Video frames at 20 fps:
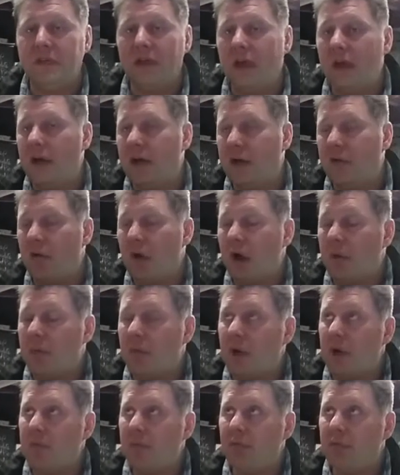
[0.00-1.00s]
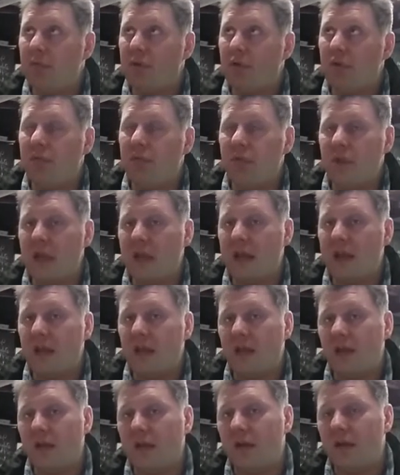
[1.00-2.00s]
Uh, Crockpot Brew
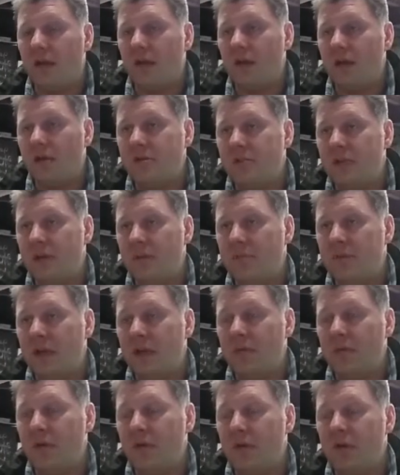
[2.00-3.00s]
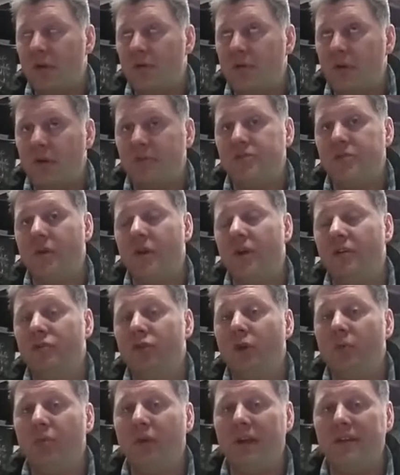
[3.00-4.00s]
planning uh, September, uh, sorry,
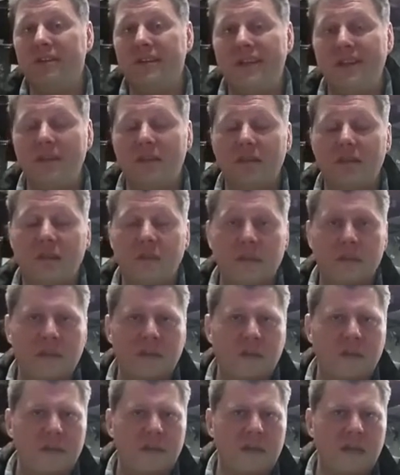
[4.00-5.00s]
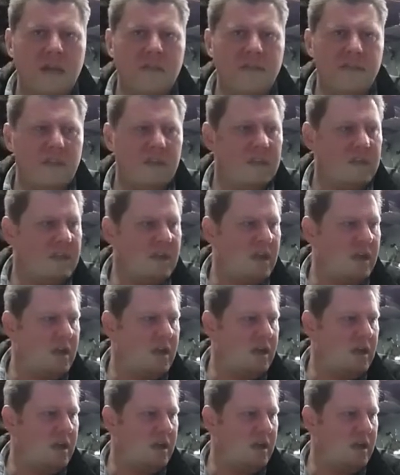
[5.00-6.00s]
October 18th. I think
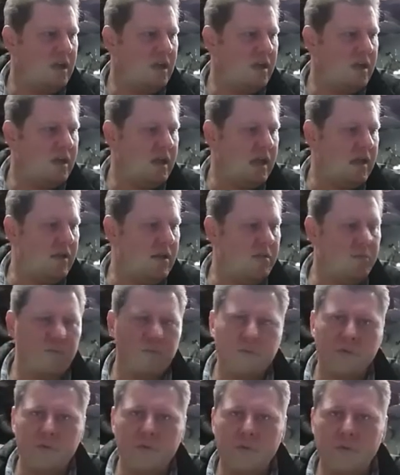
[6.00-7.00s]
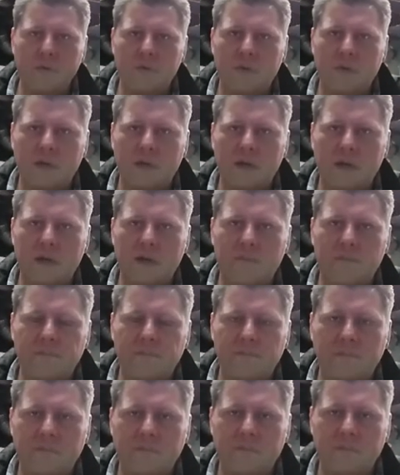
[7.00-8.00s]
uh, Harry Brew um,
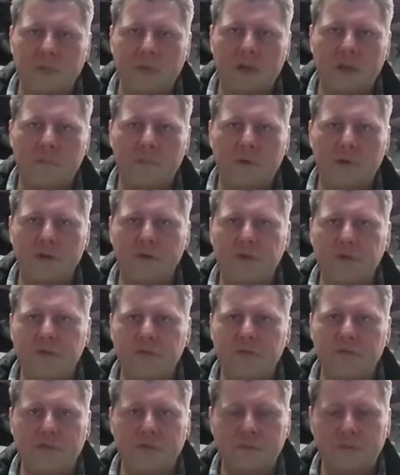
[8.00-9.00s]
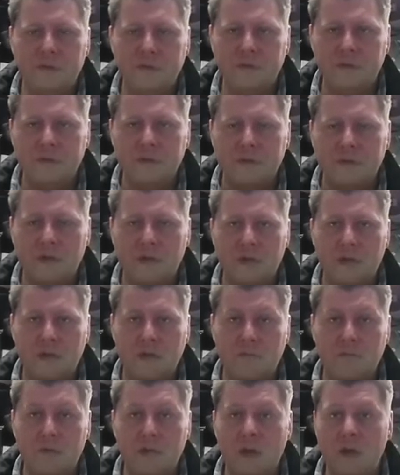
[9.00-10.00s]
may hop on ooVoo.
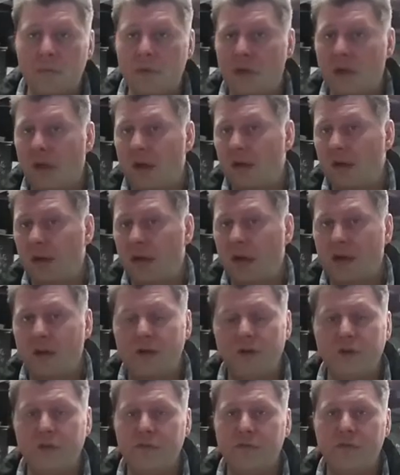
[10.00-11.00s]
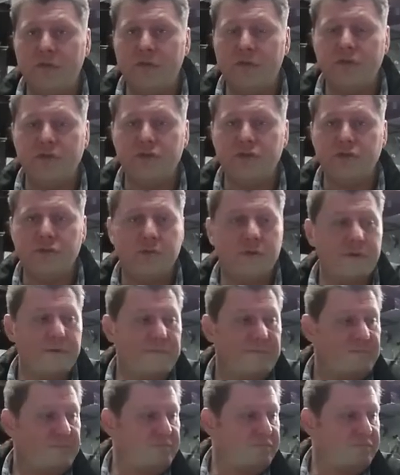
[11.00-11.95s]
Um, I'll be online on ooVoo for sure.